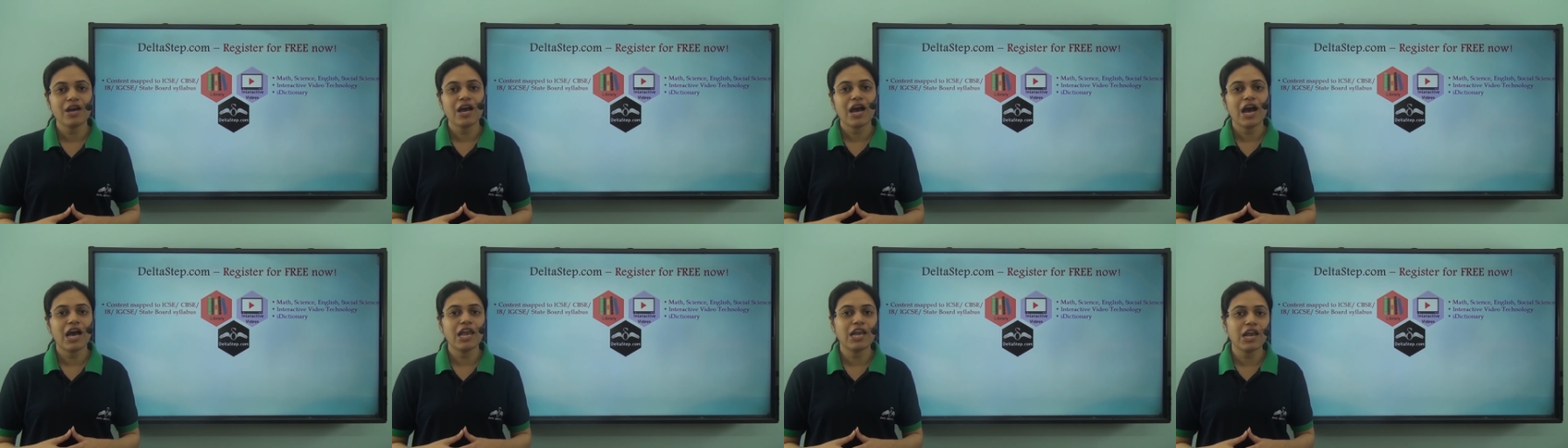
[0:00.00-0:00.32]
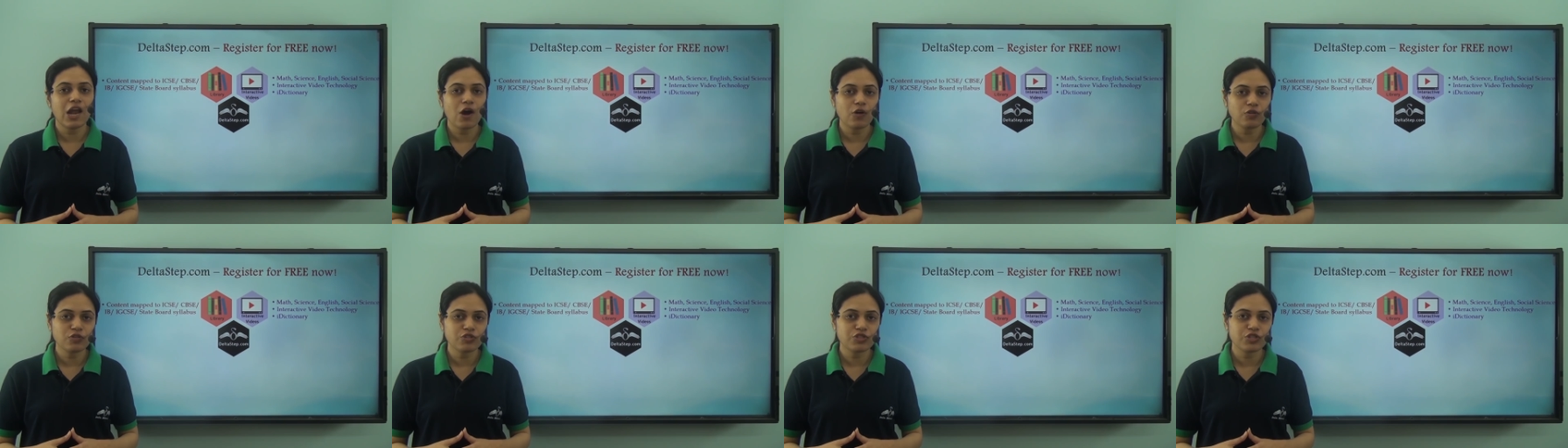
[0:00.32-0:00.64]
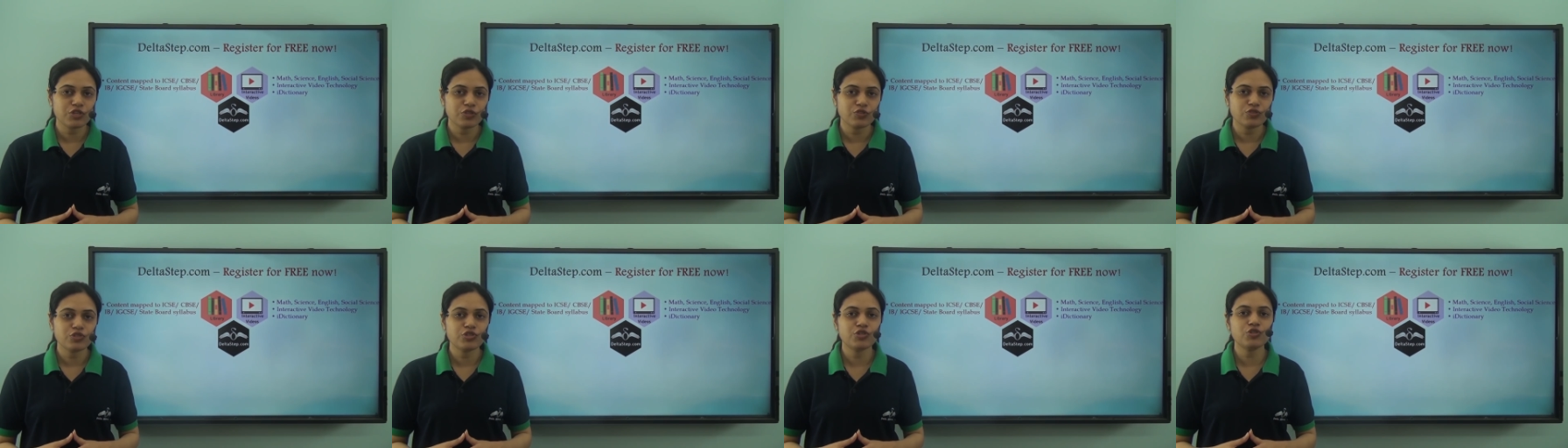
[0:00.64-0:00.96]
allows
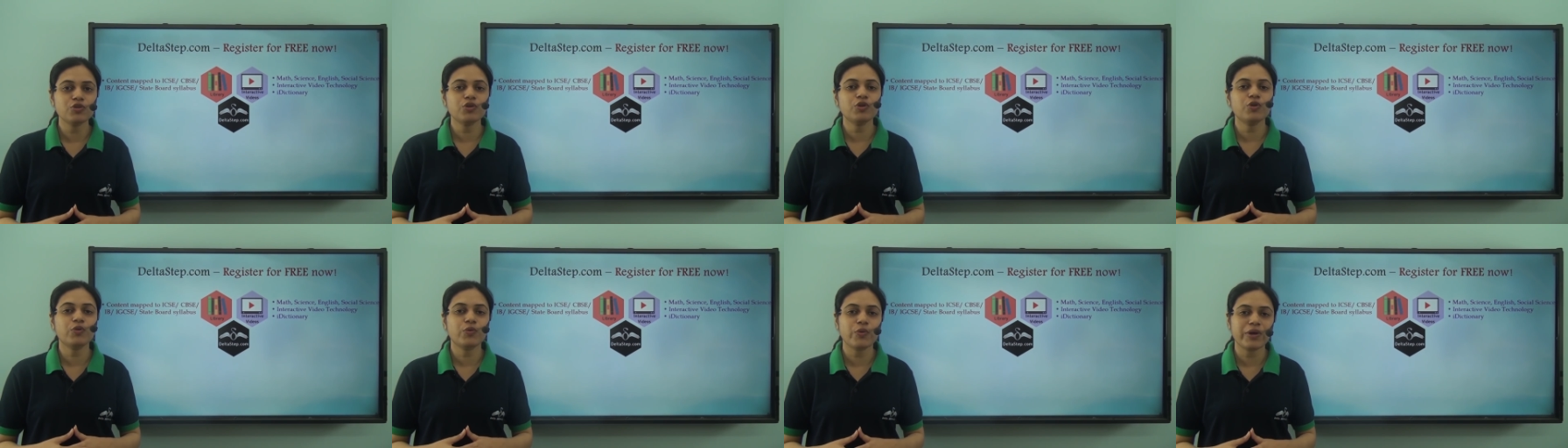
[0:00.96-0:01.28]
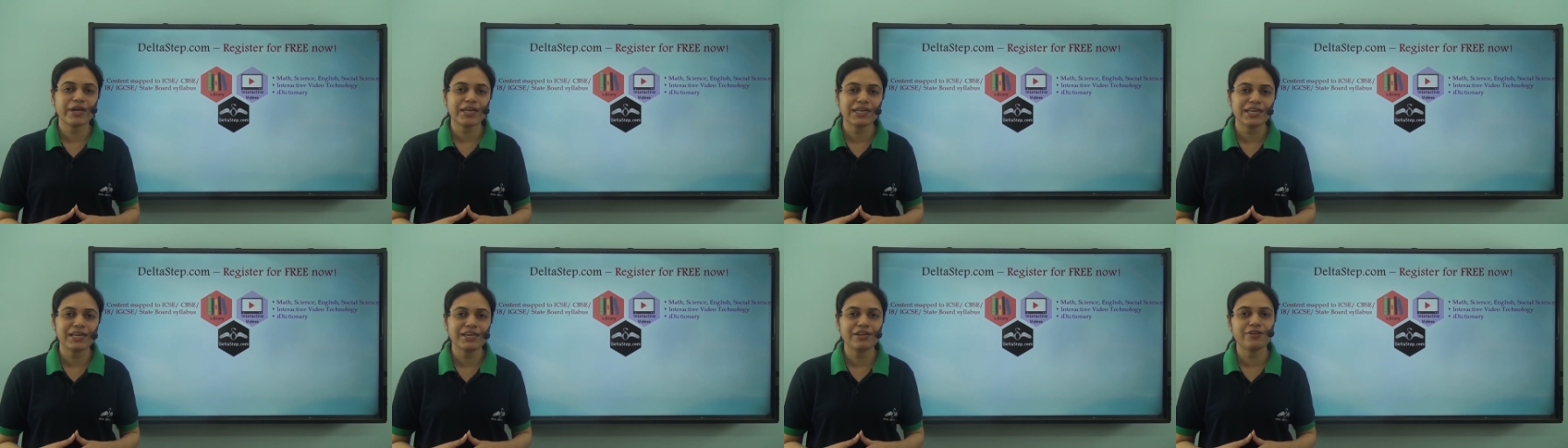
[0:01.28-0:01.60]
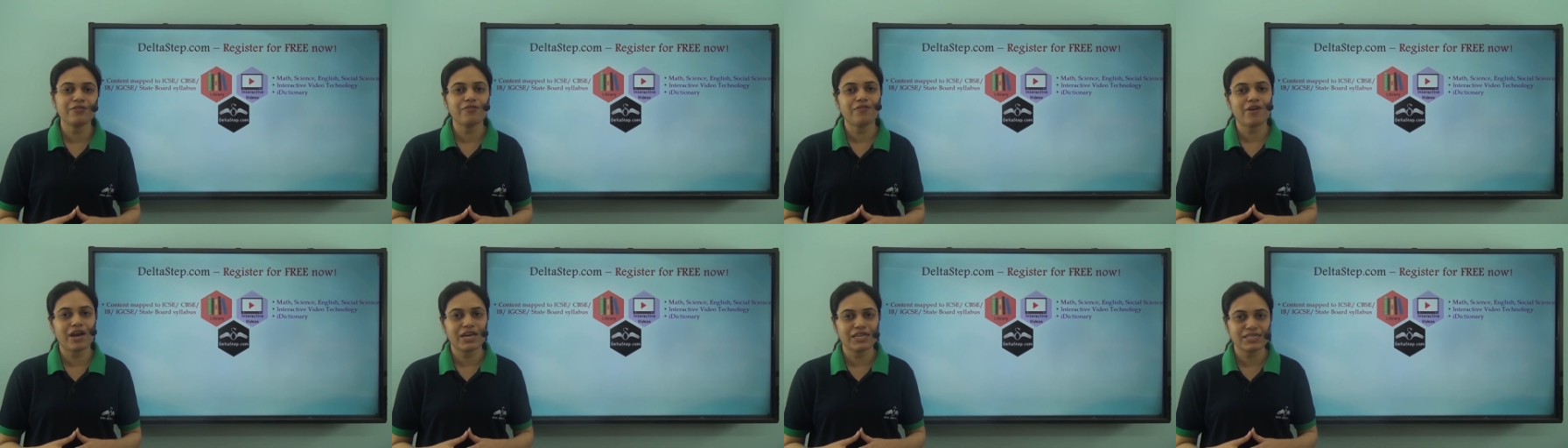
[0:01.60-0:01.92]
you to quickly
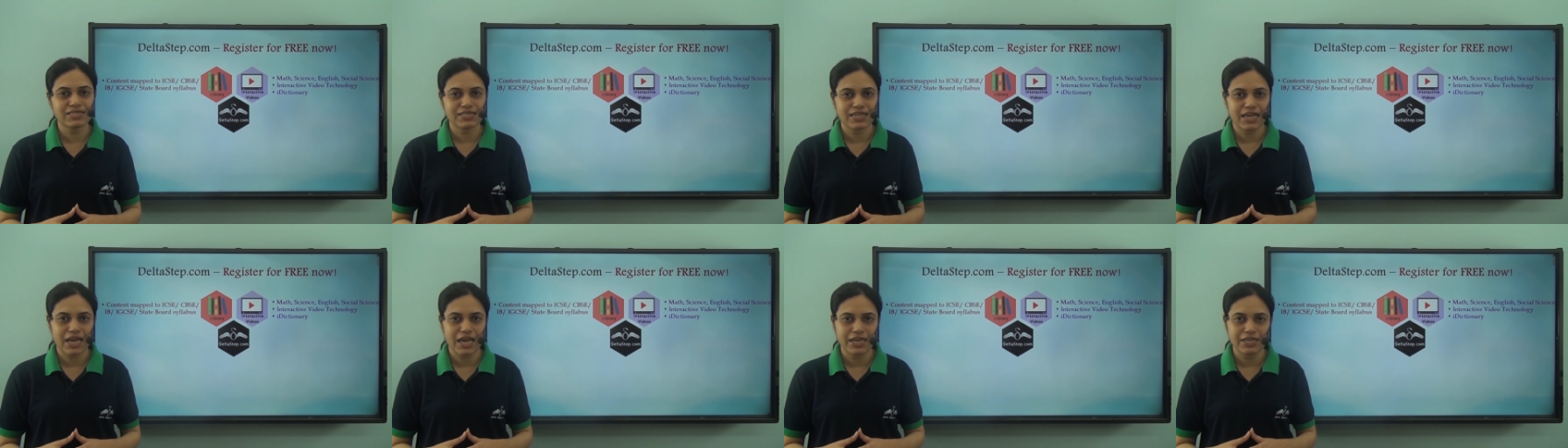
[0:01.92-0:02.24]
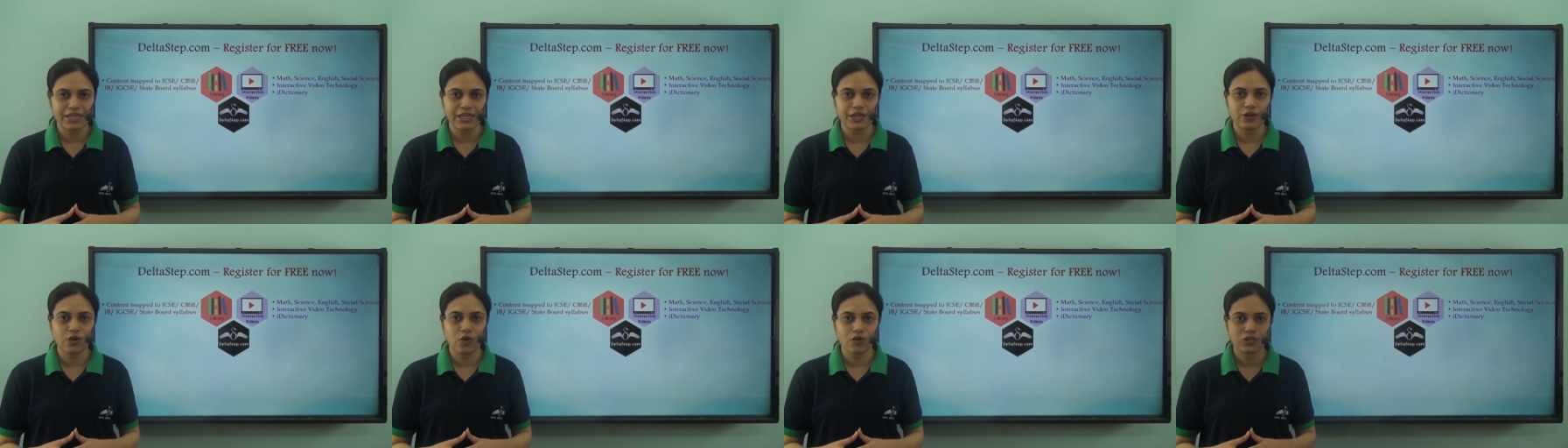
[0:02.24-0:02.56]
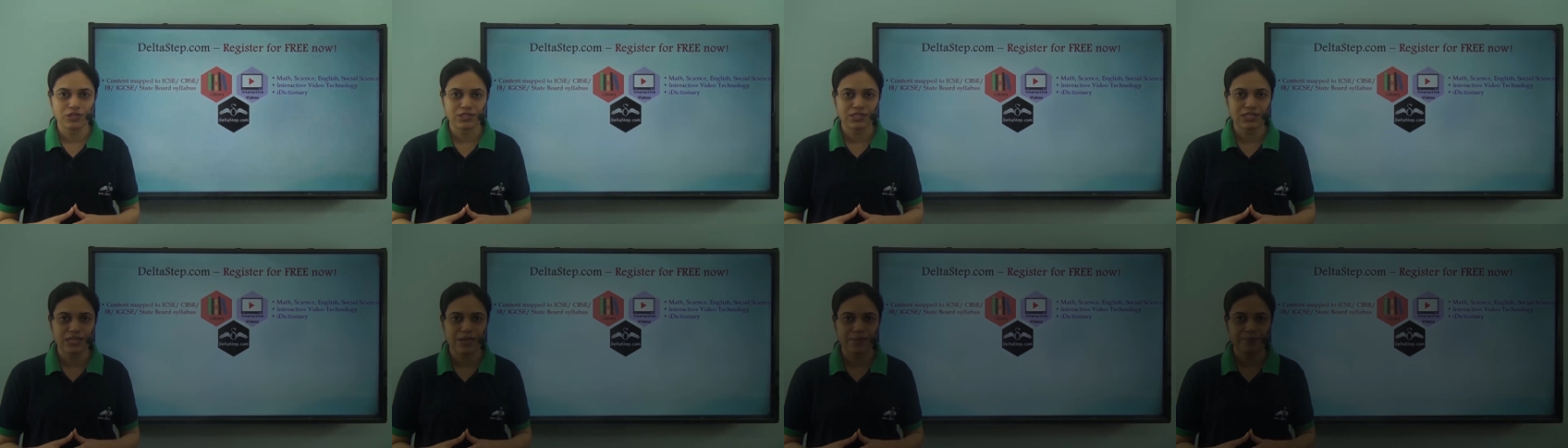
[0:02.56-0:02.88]
revise any
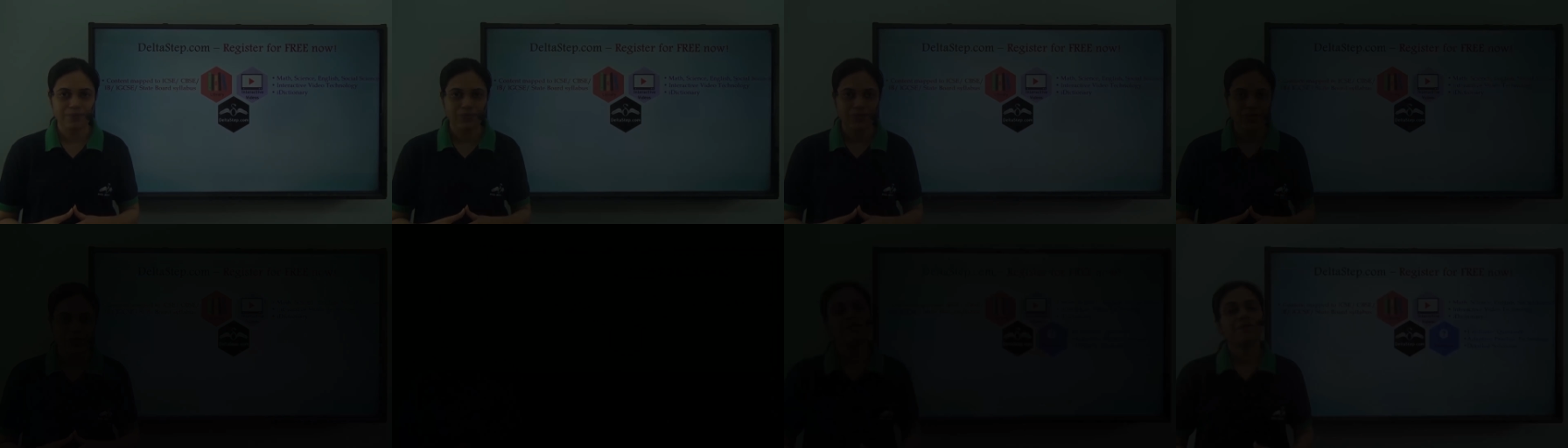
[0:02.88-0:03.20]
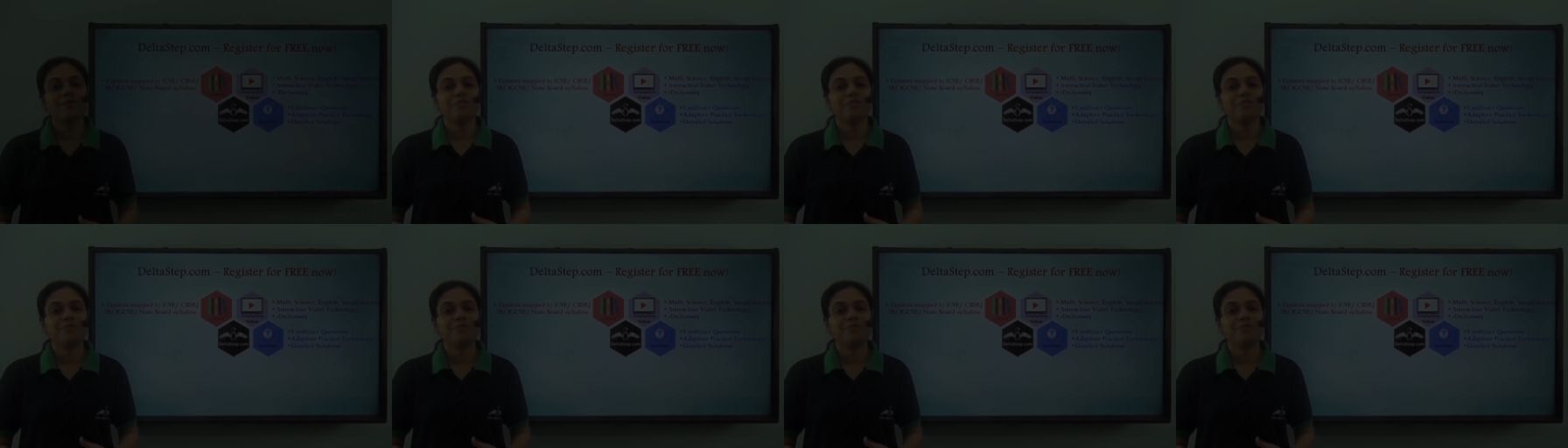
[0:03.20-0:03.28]
concept.